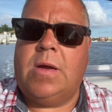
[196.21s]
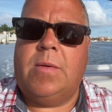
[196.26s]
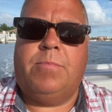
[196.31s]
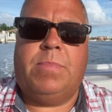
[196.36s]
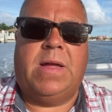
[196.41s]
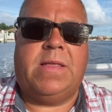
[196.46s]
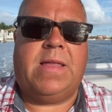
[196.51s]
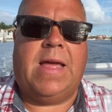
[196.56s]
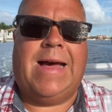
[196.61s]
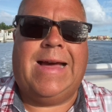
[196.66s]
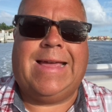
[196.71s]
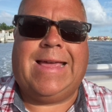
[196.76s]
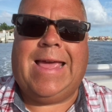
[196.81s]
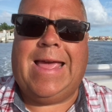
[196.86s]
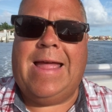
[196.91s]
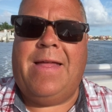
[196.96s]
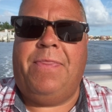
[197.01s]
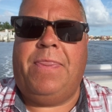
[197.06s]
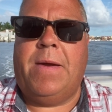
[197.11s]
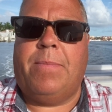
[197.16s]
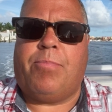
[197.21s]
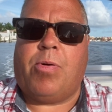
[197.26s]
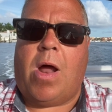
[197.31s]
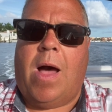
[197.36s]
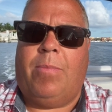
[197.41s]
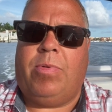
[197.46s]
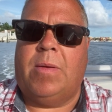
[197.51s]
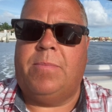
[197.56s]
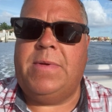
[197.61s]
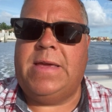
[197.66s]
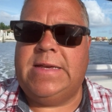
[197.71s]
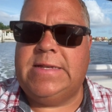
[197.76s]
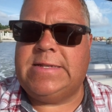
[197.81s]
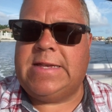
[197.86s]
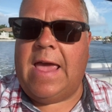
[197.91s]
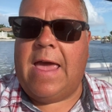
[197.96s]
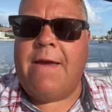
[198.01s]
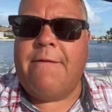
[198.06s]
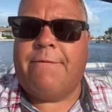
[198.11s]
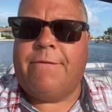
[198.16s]
But again, the problem is
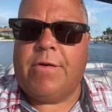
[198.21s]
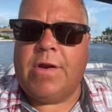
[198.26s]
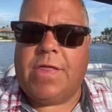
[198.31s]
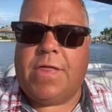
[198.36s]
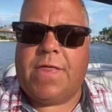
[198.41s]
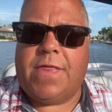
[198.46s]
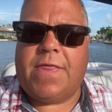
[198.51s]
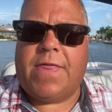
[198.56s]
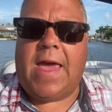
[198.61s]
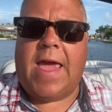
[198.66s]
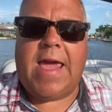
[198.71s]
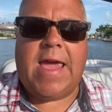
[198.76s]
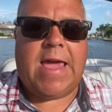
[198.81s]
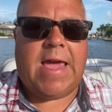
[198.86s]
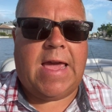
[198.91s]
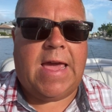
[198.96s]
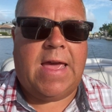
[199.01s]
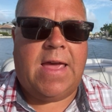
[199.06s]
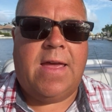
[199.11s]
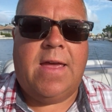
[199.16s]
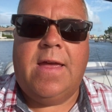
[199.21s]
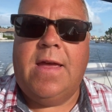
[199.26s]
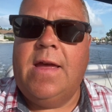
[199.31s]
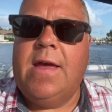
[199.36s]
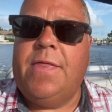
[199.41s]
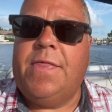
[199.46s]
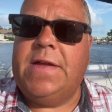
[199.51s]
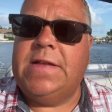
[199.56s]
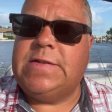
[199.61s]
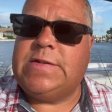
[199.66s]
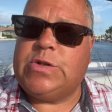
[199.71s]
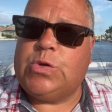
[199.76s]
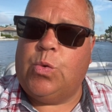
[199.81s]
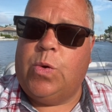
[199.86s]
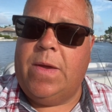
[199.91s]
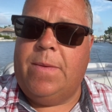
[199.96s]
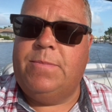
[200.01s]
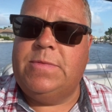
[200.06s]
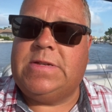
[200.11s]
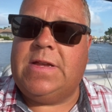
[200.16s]
everything that
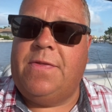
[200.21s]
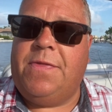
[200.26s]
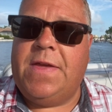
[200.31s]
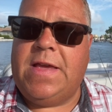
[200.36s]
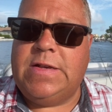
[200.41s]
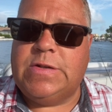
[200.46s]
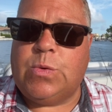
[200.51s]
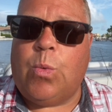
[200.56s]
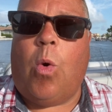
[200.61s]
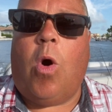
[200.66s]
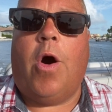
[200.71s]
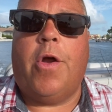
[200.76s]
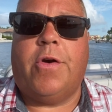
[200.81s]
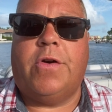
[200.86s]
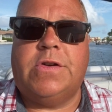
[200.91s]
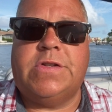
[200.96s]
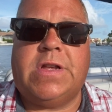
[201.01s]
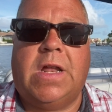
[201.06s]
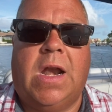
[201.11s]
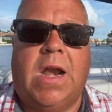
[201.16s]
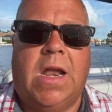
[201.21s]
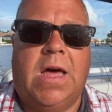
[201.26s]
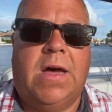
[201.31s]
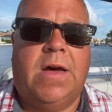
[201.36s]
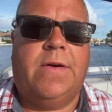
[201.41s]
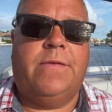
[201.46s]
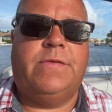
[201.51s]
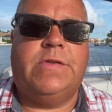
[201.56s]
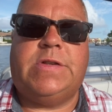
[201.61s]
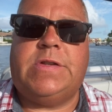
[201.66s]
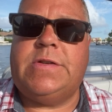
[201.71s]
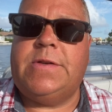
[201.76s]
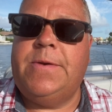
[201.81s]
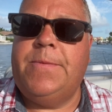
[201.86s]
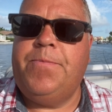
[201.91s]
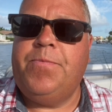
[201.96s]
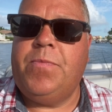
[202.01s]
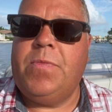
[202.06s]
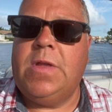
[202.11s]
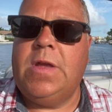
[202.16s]
swims in these waters loves
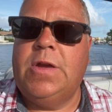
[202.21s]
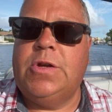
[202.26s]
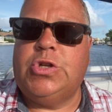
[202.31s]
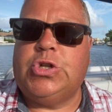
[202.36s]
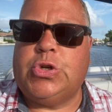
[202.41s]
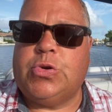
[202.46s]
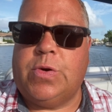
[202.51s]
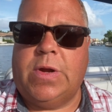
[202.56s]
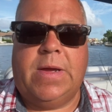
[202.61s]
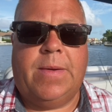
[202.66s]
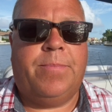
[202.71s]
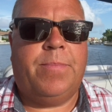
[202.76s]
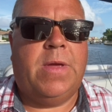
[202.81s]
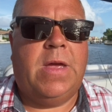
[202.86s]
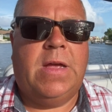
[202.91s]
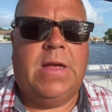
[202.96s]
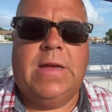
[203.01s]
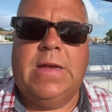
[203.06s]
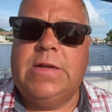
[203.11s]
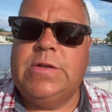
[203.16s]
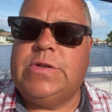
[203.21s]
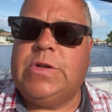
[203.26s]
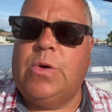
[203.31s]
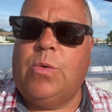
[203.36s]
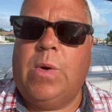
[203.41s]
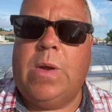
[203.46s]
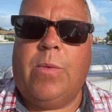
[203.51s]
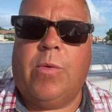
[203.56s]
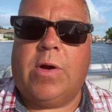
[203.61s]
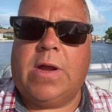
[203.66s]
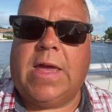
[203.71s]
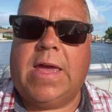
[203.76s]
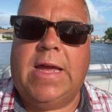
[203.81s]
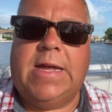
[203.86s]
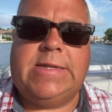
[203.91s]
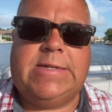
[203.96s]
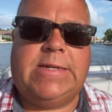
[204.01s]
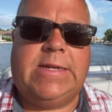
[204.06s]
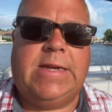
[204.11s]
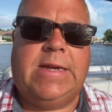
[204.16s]
shrimp. So we were
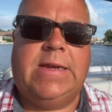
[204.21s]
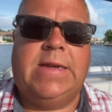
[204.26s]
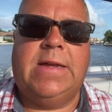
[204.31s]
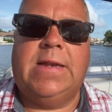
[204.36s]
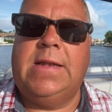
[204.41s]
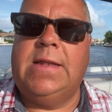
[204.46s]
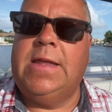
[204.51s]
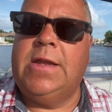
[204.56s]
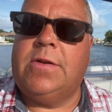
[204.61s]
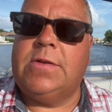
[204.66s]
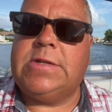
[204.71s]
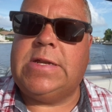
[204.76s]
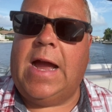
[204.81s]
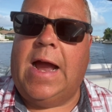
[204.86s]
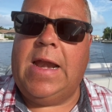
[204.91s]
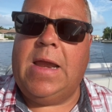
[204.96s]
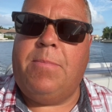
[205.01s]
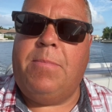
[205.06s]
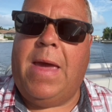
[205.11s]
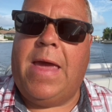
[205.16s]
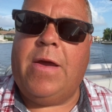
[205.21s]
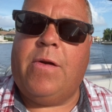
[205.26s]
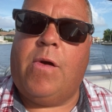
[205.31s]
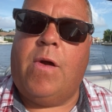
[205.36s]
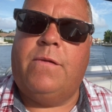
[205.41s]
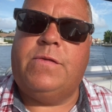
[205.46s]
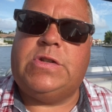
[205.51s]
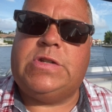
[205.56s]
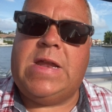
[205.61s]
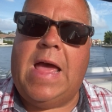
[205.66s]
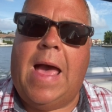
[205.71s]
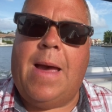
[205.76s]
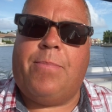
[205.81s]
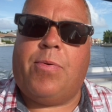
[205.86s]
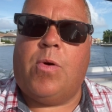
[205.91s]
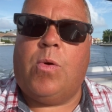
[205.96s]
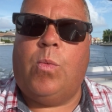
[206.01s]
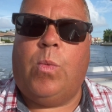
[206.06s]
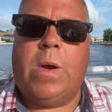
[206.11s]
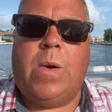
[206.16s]
catching little tiny mangrove
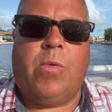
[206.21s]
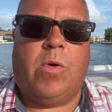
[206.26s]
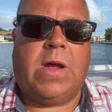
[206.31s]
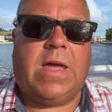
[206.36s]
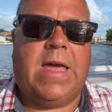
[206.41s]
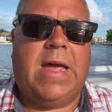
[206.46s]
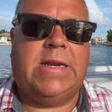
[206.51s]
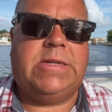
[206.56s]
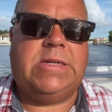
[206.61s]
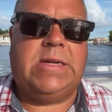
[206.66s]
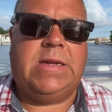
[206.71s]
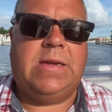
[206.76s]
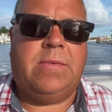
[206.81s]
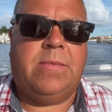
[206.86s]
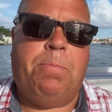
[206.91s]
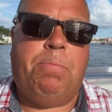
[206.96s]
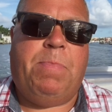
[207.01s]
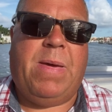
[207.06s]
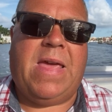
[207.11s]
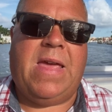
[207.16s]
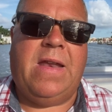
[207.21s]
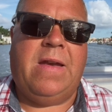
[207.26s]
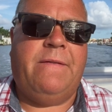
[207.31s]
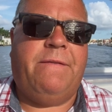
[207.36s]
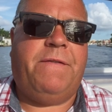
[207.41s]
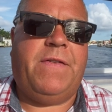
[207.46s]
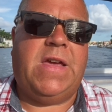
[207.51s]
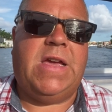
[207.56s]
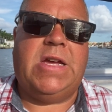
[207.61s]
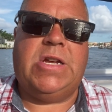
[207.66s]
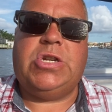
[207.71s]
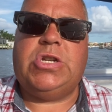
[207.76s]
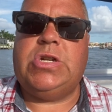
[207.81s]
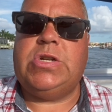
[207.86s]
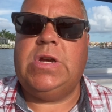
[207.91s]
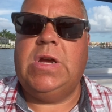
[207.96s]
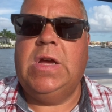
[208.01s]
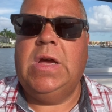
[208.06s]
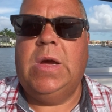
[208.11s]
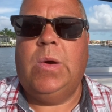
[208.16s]
snapper, we were catching pinfish,
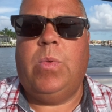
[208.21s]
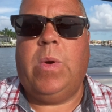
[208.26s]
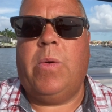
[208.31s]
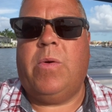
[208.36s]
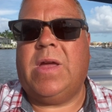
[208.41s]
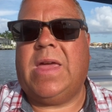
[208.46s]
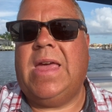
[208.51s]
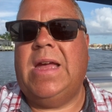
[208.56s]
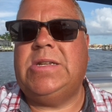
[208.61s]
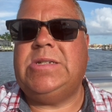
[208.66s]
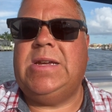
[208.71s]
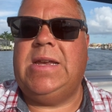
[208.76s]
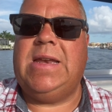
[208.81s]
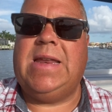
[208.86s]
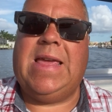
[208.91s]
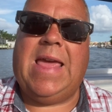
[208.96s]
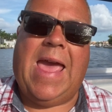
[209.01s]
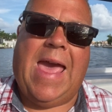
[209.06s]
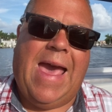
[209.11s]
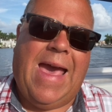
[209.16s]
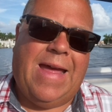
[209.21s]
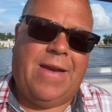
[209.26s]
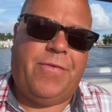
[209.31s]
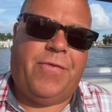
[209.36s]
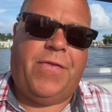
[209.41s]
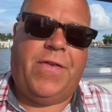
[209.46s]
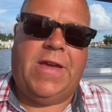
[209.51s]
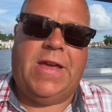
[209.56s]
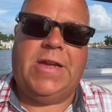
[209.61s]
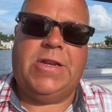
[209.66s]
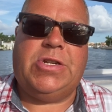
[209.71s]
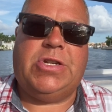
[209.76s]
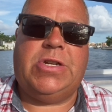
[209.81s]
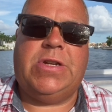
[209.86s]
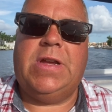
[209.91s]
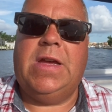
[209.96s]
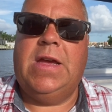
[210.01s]
we were catching catfish.